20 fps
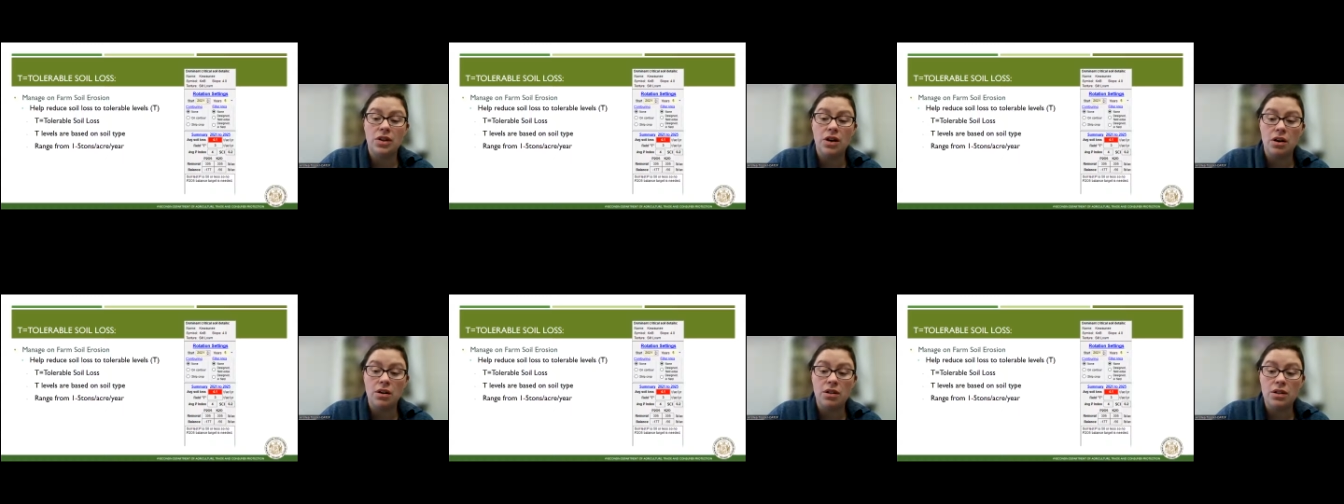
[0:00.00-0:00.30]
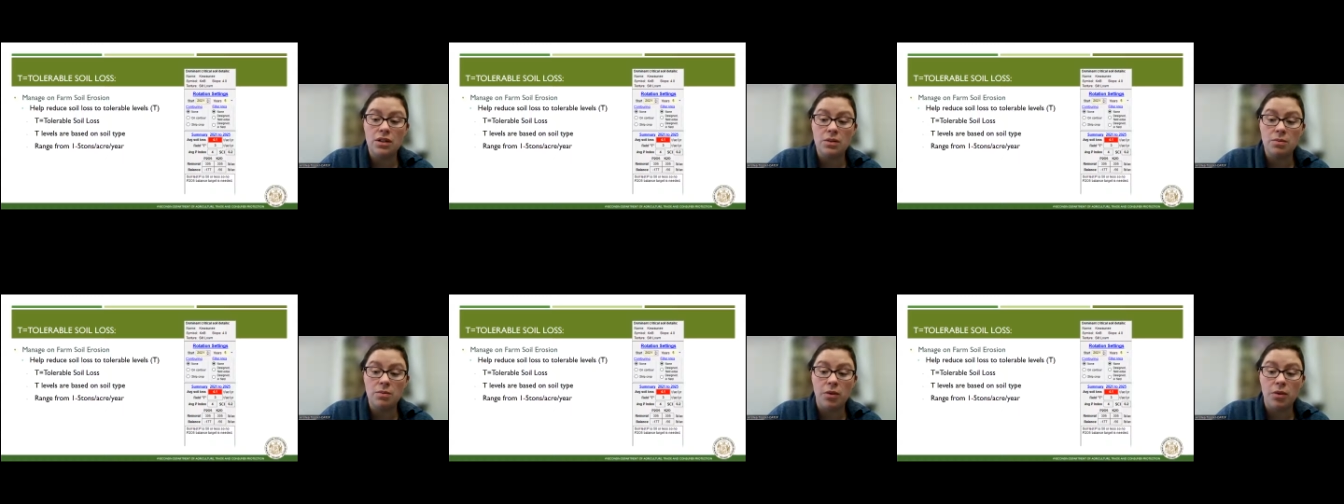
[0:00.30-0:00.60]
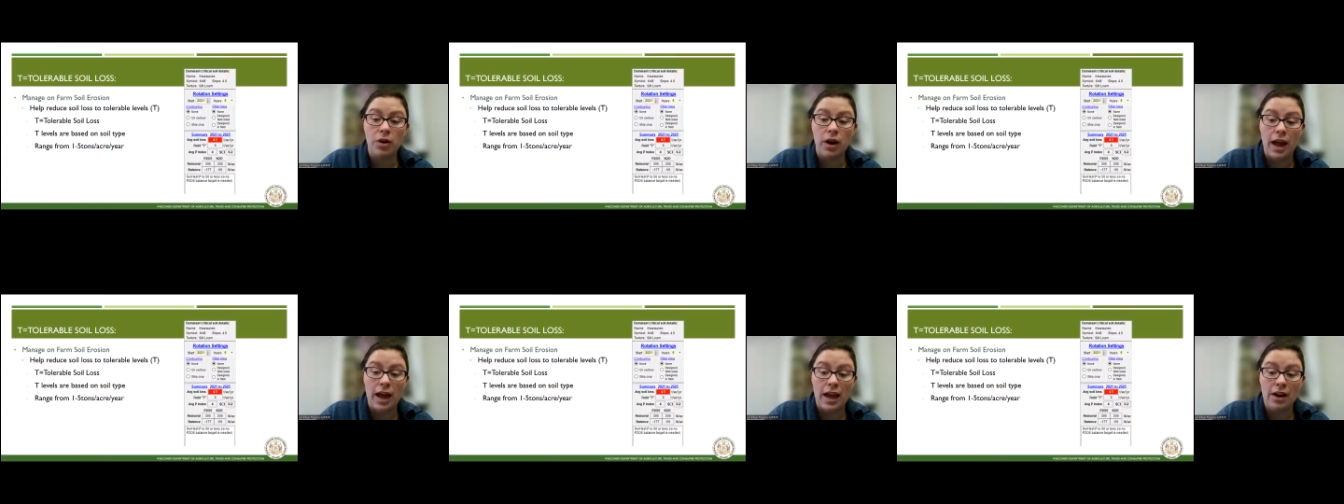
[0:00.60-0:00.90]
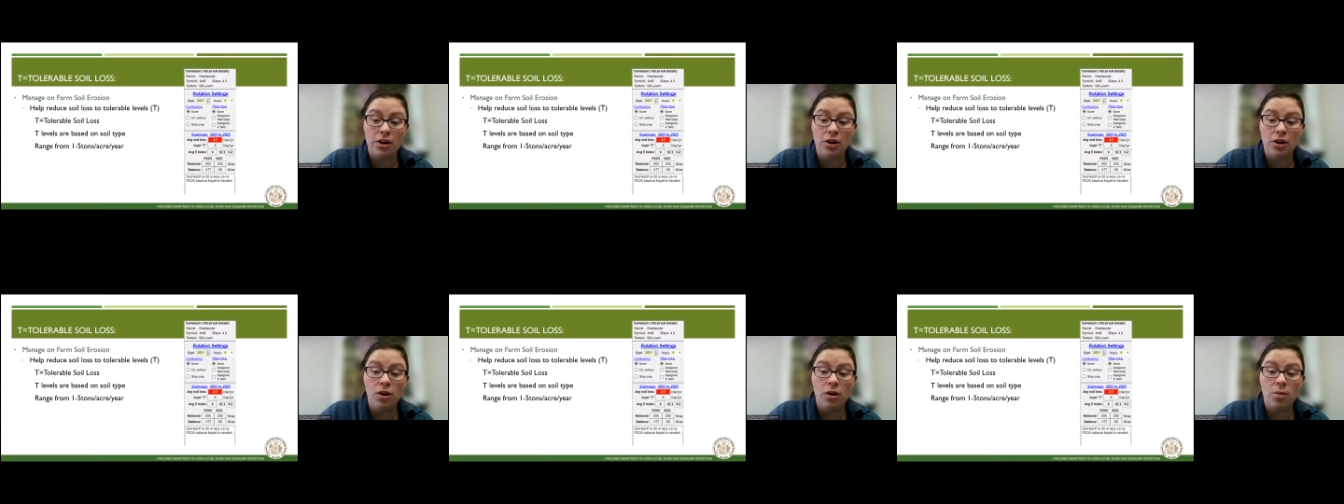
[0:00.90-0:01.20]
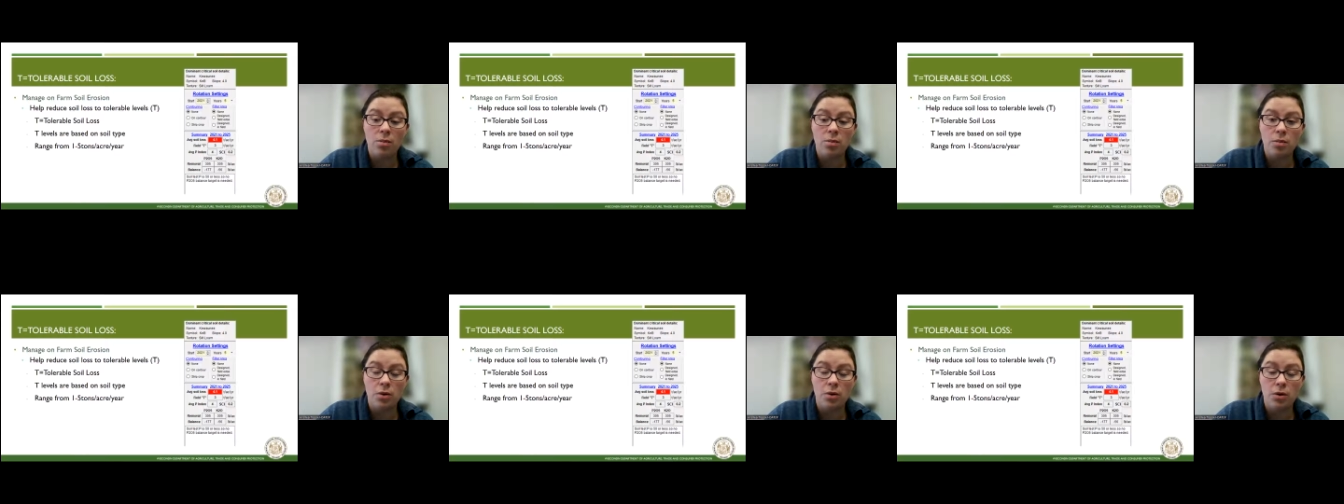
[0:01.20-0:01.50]
tons per
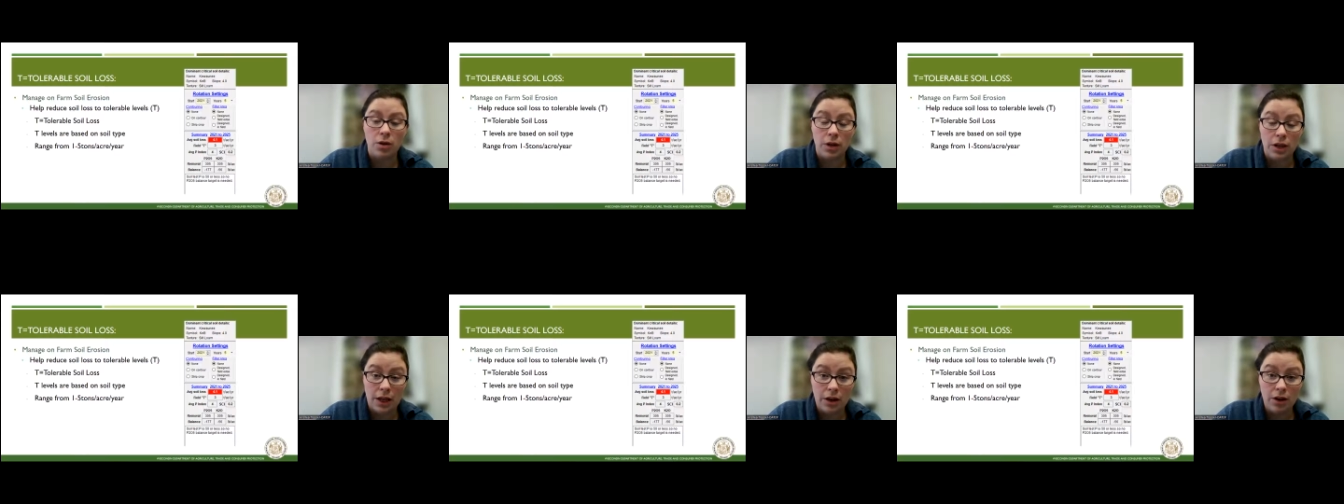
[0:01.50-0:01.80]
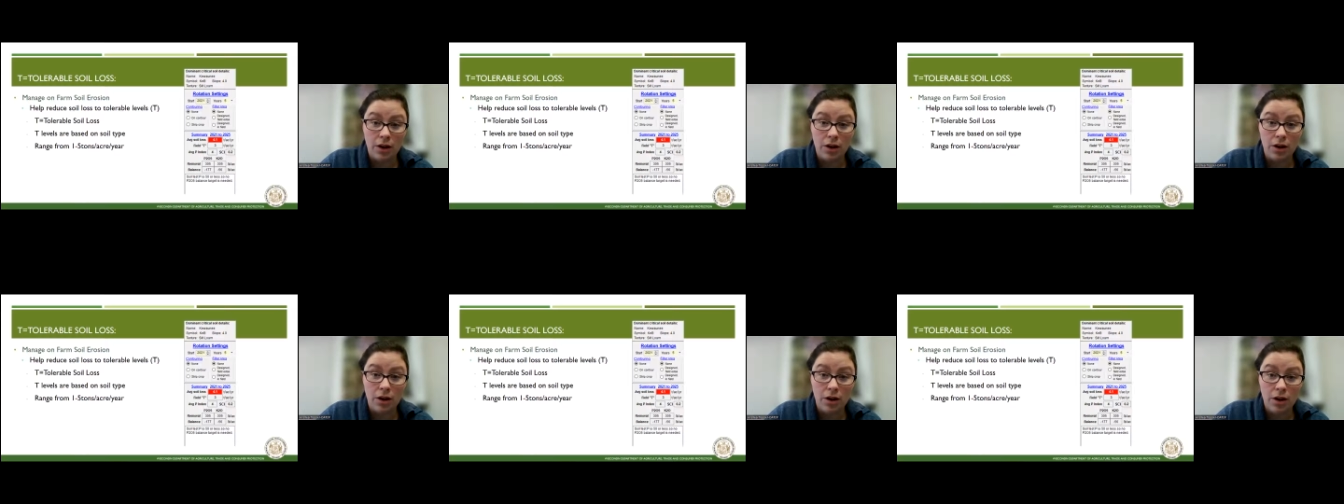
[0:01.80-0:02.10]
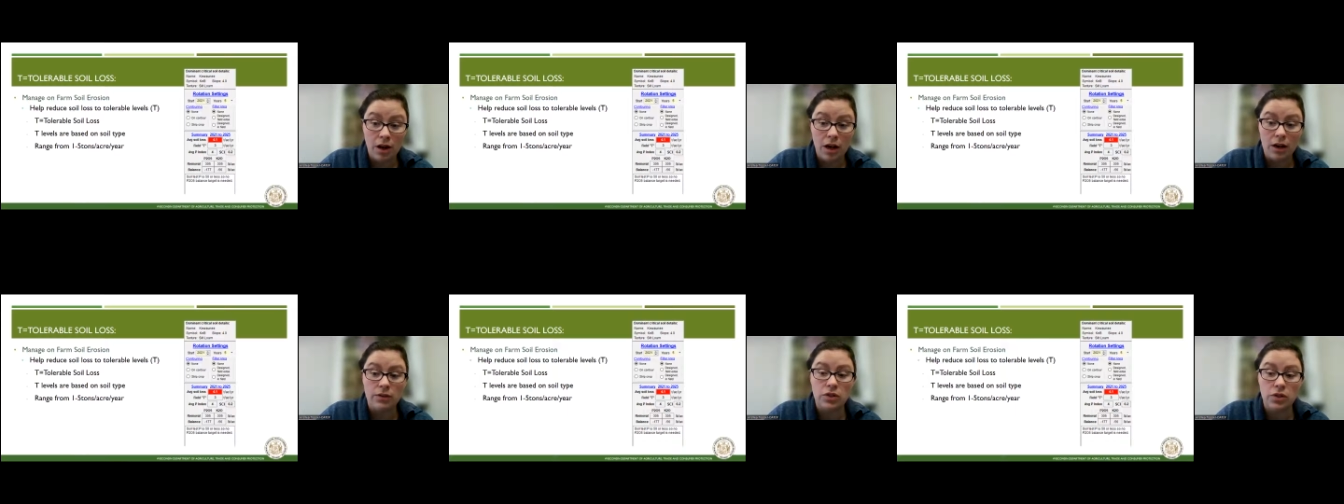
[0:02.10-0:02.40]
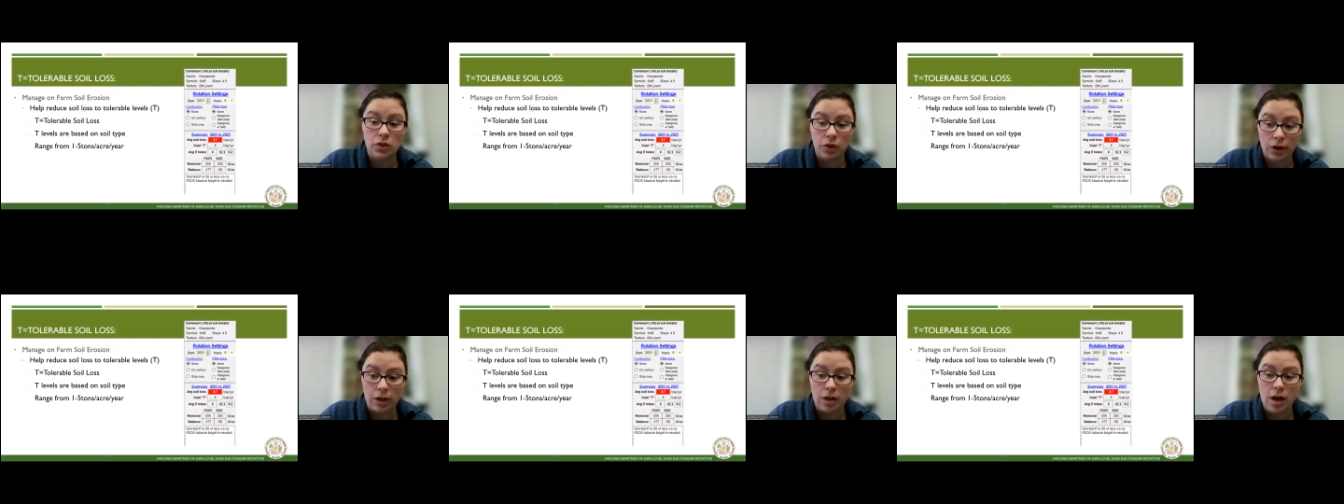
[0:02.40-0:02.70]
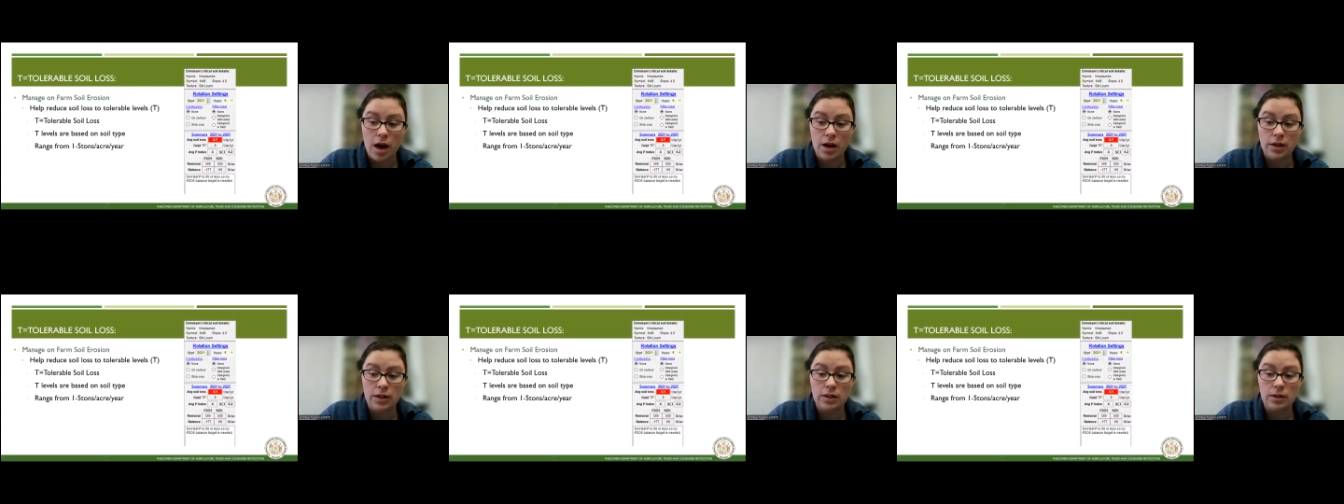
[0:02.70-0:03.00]
acre per year of soil
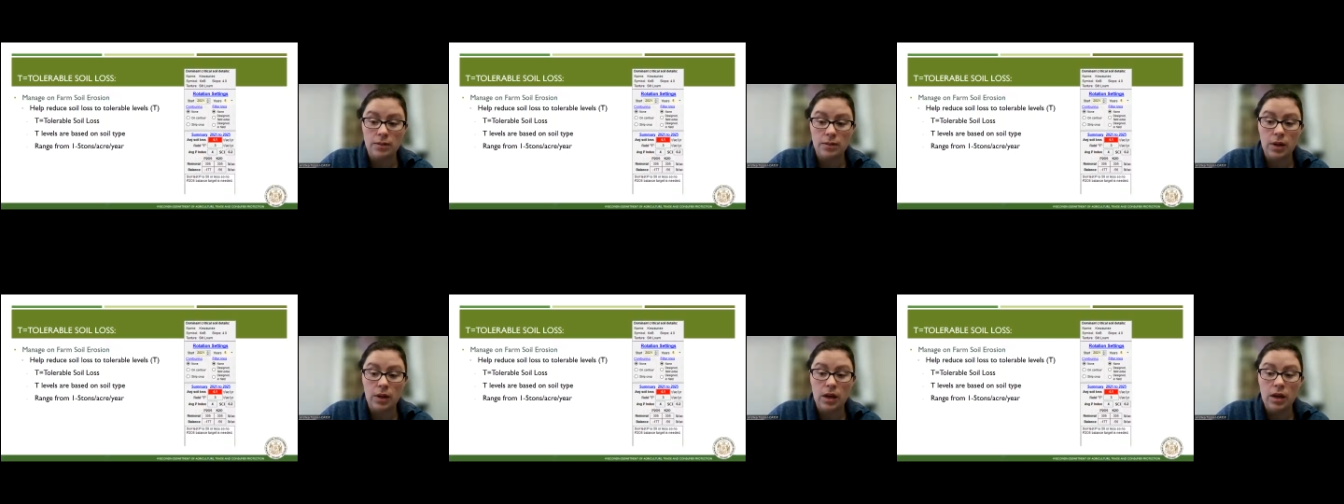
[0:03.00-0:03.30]
loss.